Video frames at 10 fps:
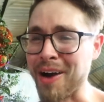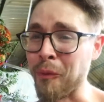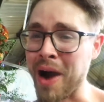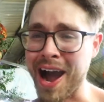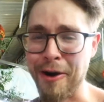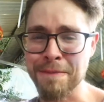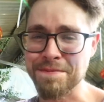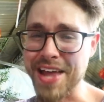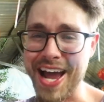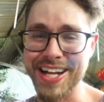Wow,
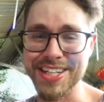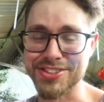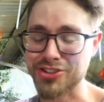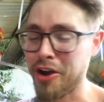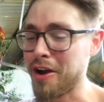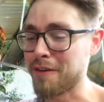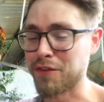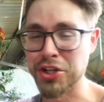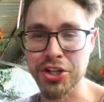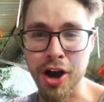that is
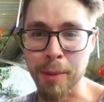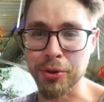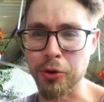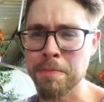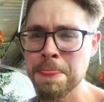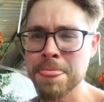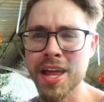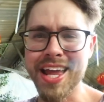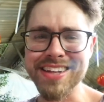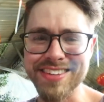phenomenal.
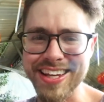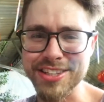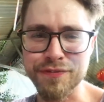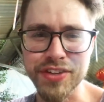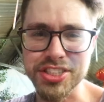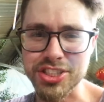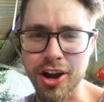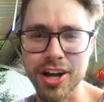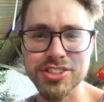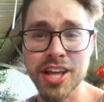Intense fish
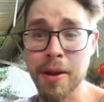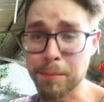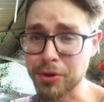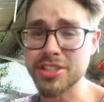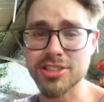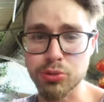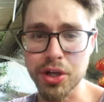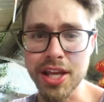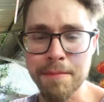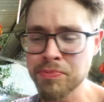sauce, pretty
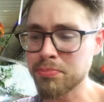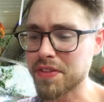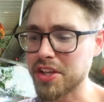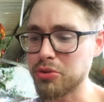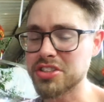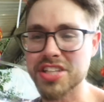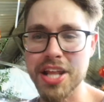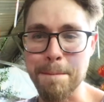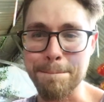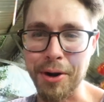sweet, but then you just get
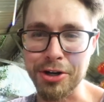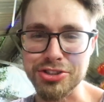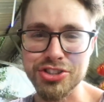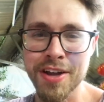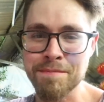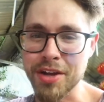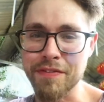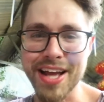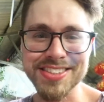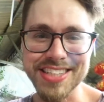that burst
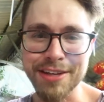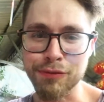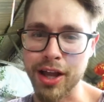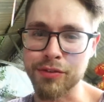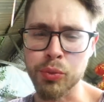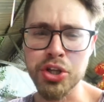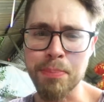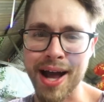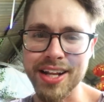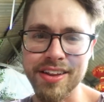of that sea flavor when you
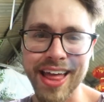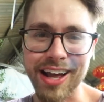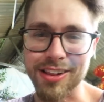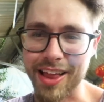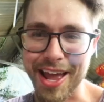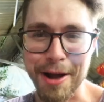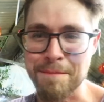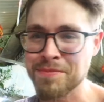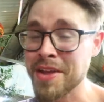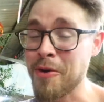bite into that
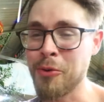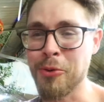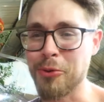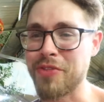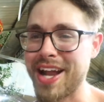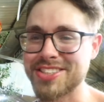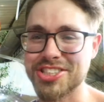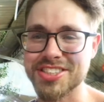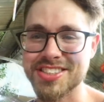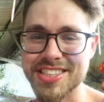clam. Ooh, that is
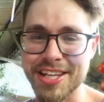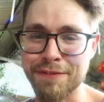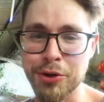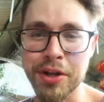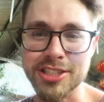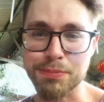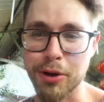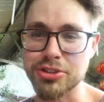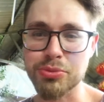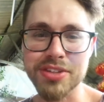just seafood
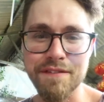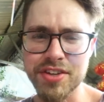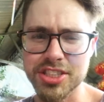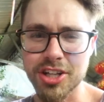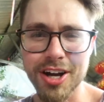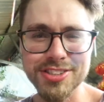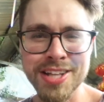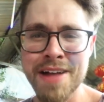explosion with that fish sauce,